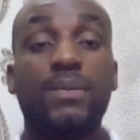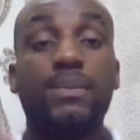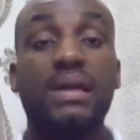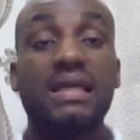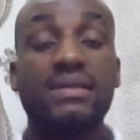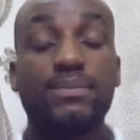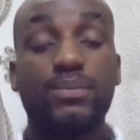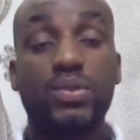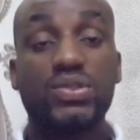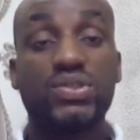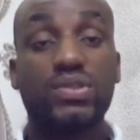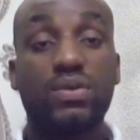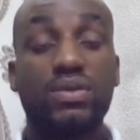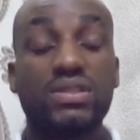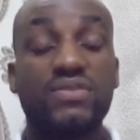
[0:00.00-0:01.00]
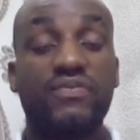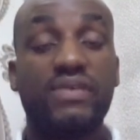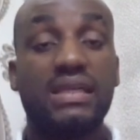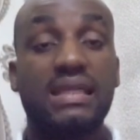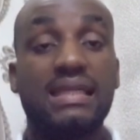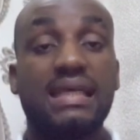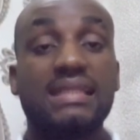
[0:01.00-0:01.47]
But you're going to
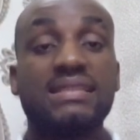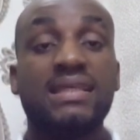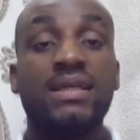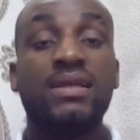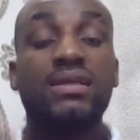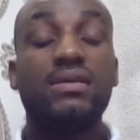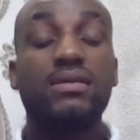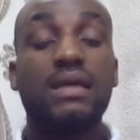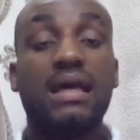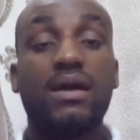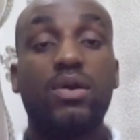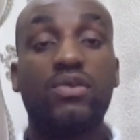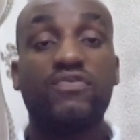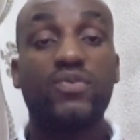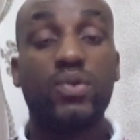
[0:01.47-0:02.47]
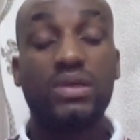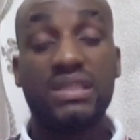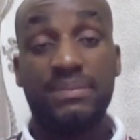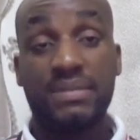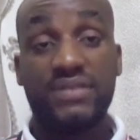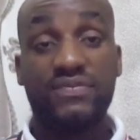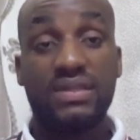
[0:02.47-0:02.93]
find out that of all
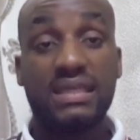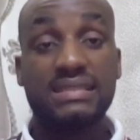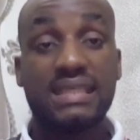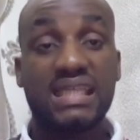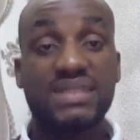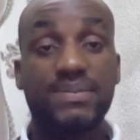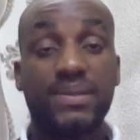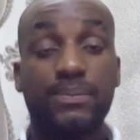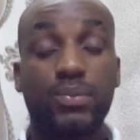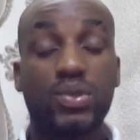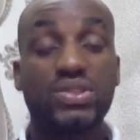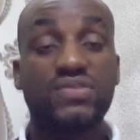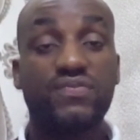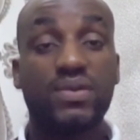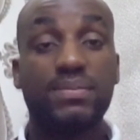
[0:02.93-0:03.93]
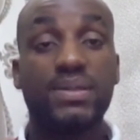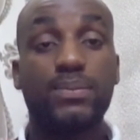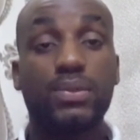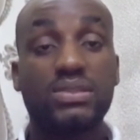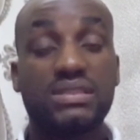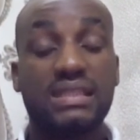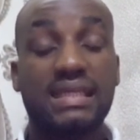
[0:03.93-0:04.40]
the midfielders that has been bought from the
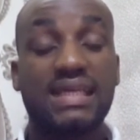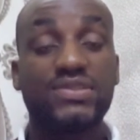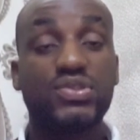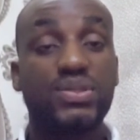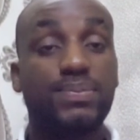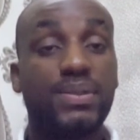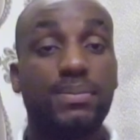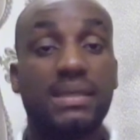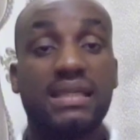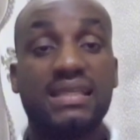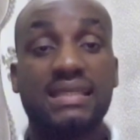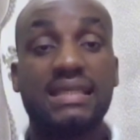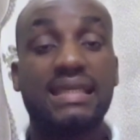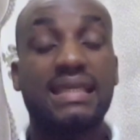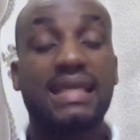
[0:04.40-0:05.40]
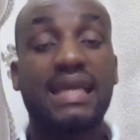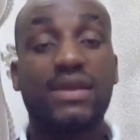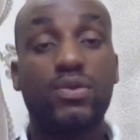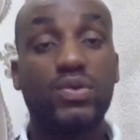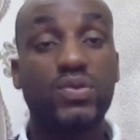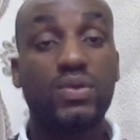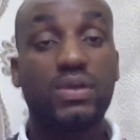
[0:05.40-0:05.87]
Bundesliga to the Premier League, Ilkay
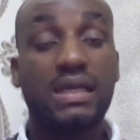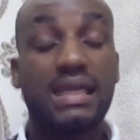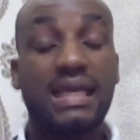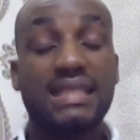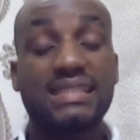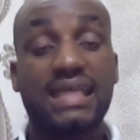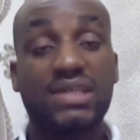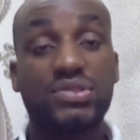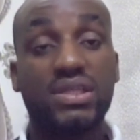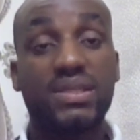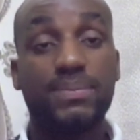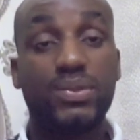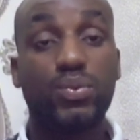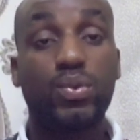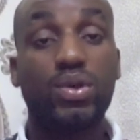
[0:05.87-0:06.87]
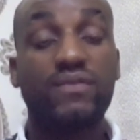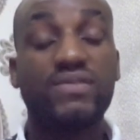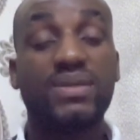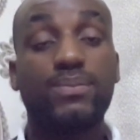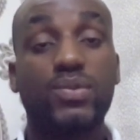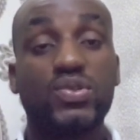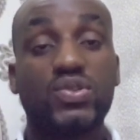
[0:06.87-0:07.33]
Gundogan has actually been one of
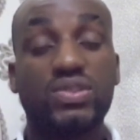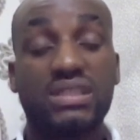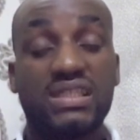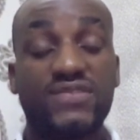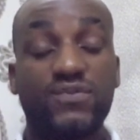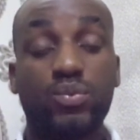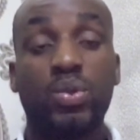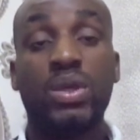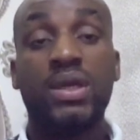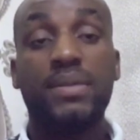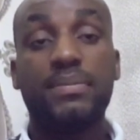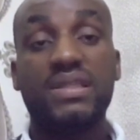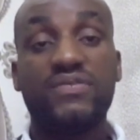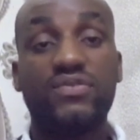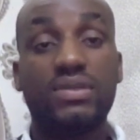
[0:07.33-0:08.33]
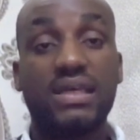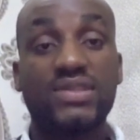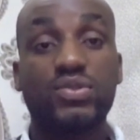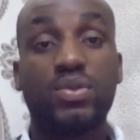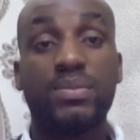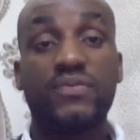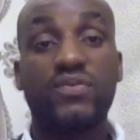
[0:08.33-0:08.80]
the most successful
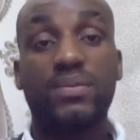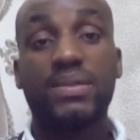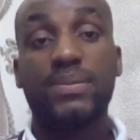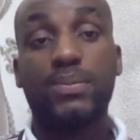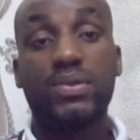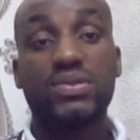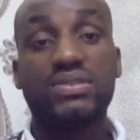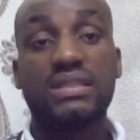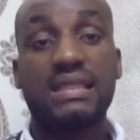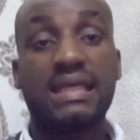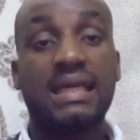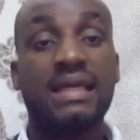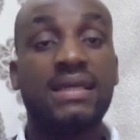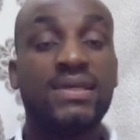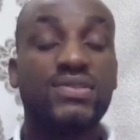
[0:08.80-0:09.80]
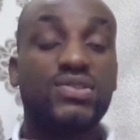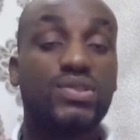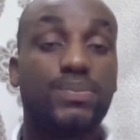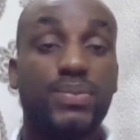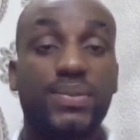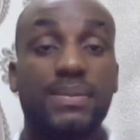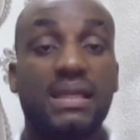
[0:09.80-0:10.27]
midfielders coming from the Bundesliga to
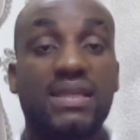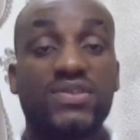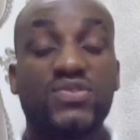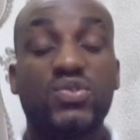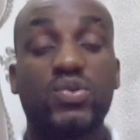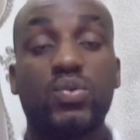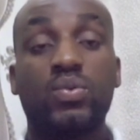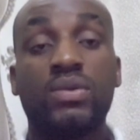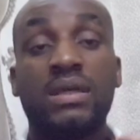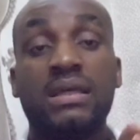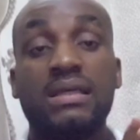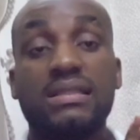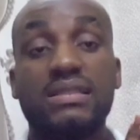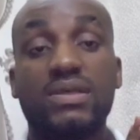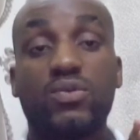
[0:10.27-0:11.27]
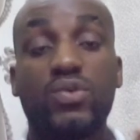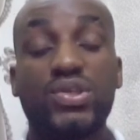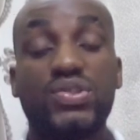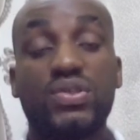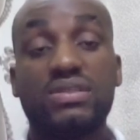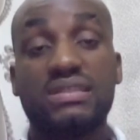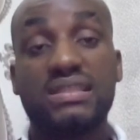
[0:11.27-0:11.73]
the Premier League. So The
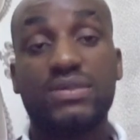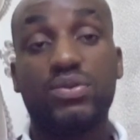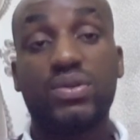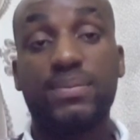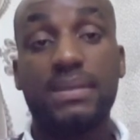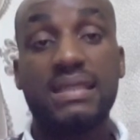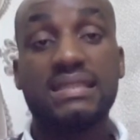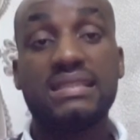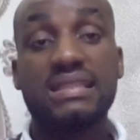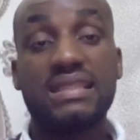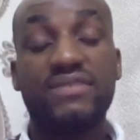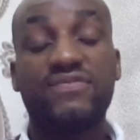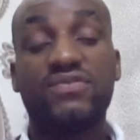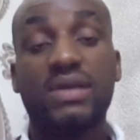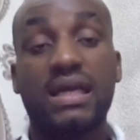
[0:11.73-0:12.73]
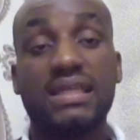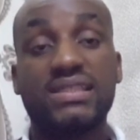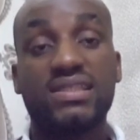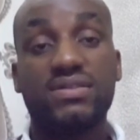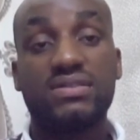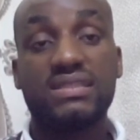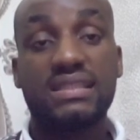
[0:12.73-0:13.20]
question still remains if
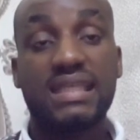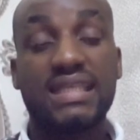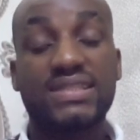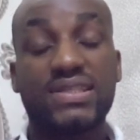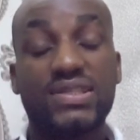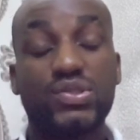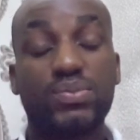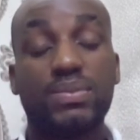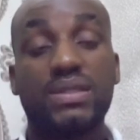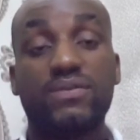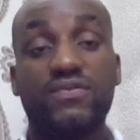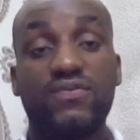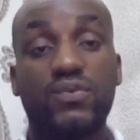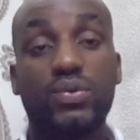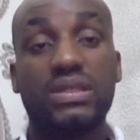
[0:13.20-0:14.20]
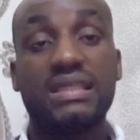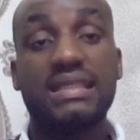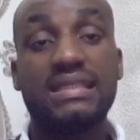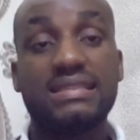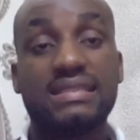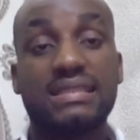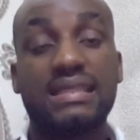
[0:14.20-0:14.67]
Angelo Stiller is going to be fully
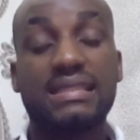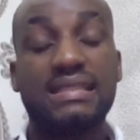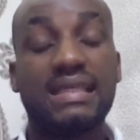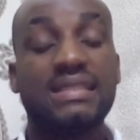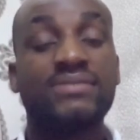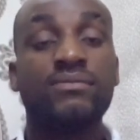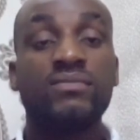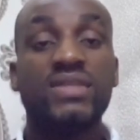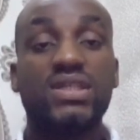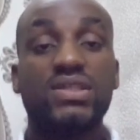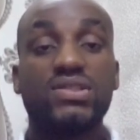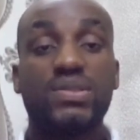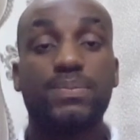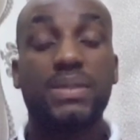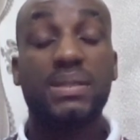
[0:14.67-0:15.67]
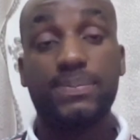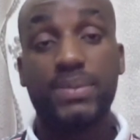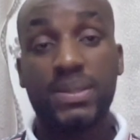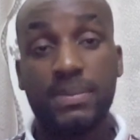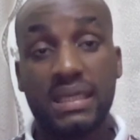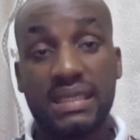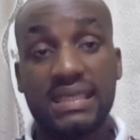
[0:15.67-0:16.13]
integrated in the
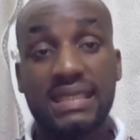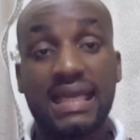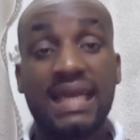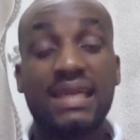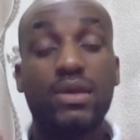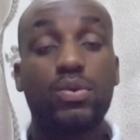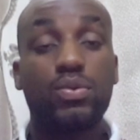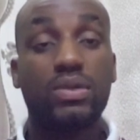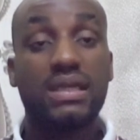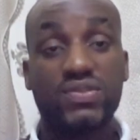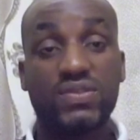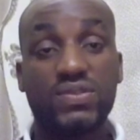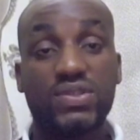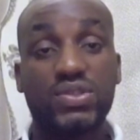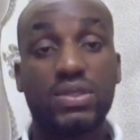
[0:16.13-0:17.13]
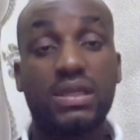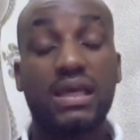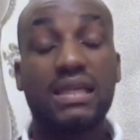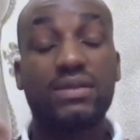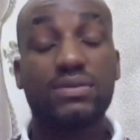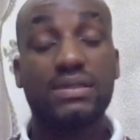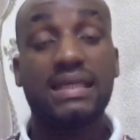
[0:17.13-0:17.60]
Premier League. And another situation
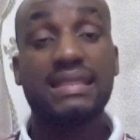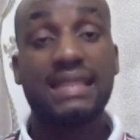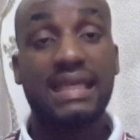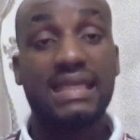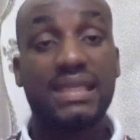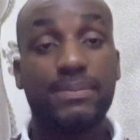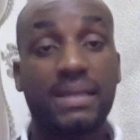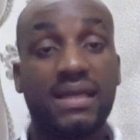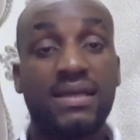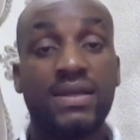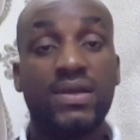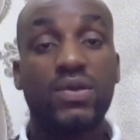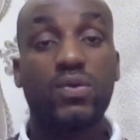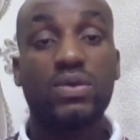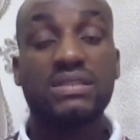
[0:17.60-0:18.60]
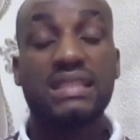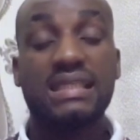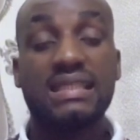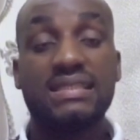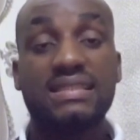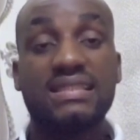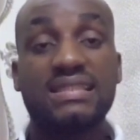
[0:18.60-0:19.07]
and another dilemma
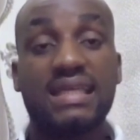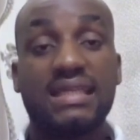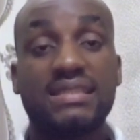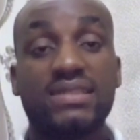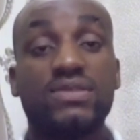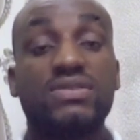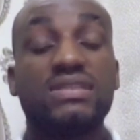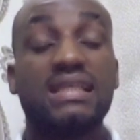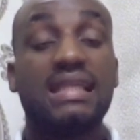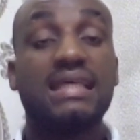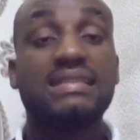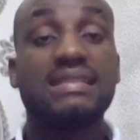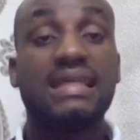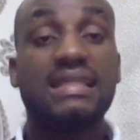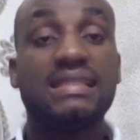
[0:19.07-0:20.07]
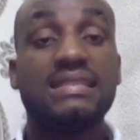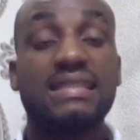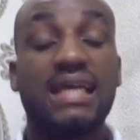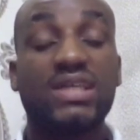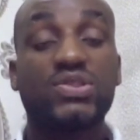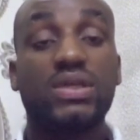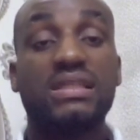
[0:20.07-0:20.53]
concerning this Angelo Stiller sign
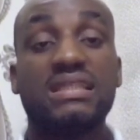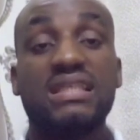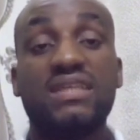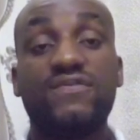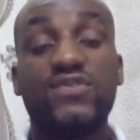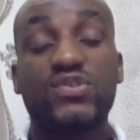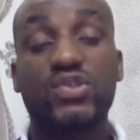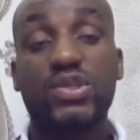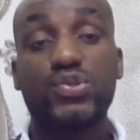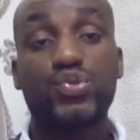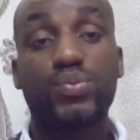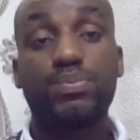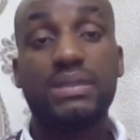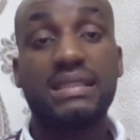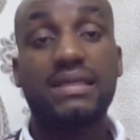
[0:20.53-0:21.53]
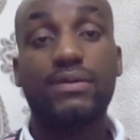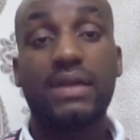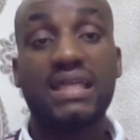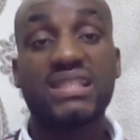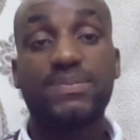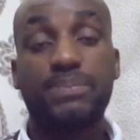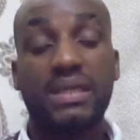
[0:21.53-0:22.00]
is actually if he's going to be the
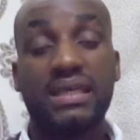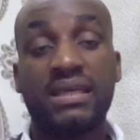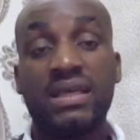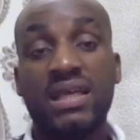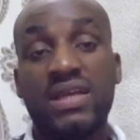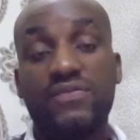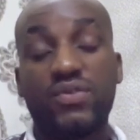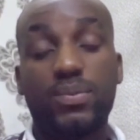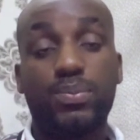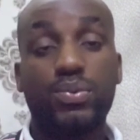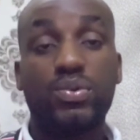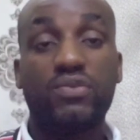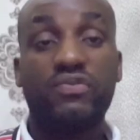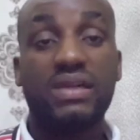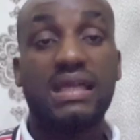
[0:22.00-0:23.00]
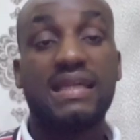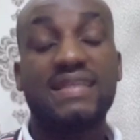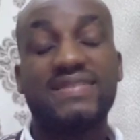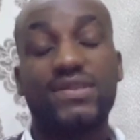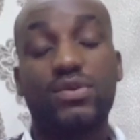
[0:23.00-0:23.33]
right pair for Bruno Fernandes.